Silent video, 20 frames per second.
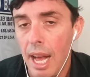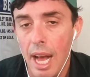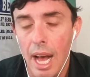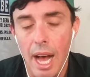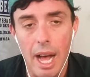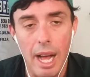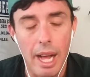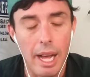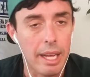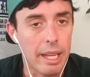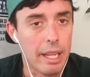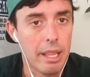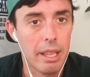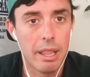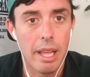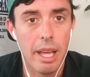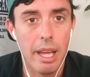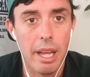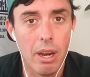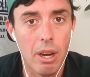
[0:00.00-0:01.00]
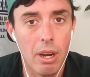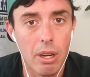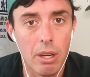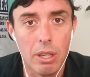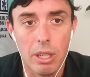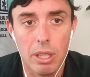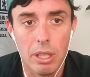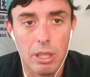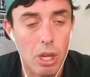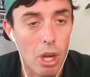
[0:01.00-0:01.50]
Uh, like they
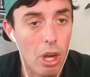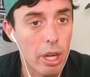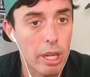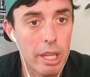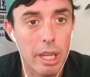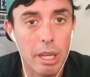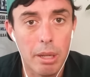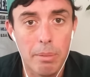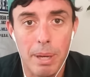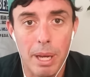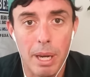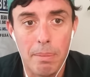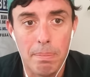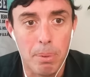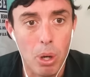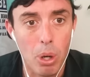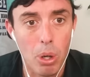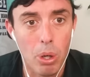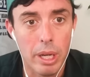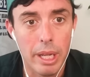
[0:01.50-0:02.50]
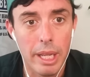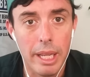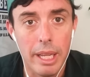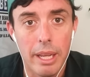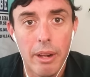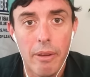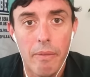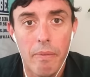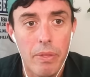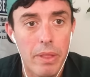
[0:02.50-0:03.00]
are talking about a party
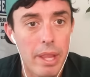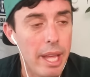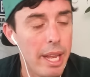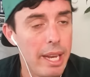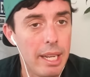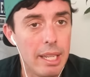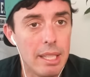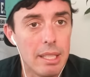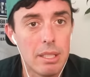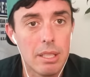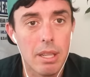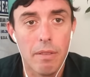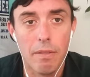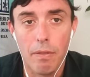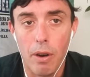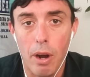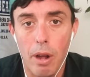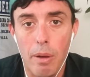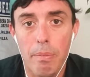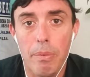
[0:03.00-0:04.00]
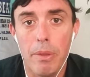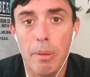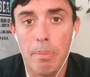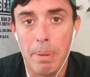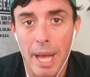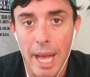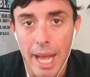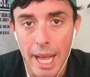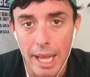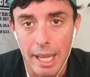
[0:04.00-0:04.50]
that is from the
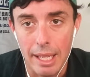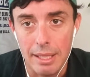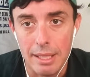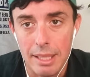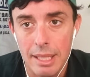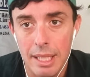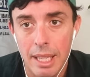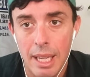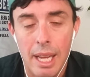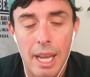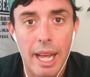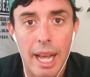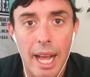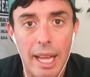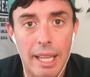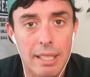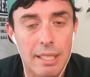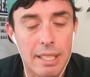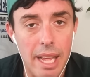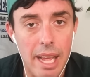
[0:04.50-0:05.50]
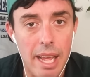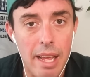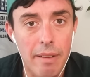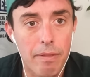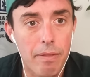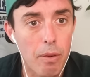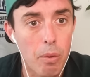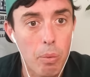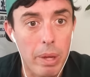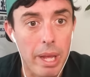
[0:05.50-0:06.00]
past, as
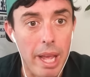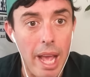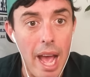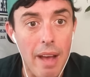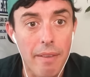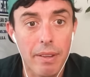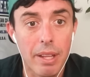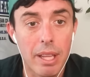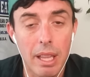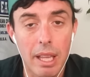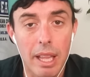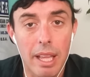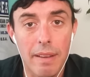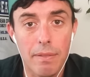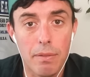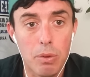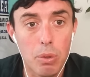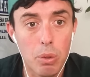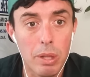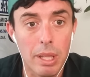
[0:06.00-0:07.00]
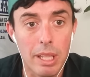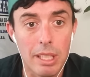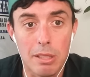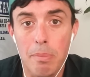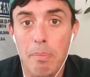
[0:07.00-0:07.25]
if we haven't lived through this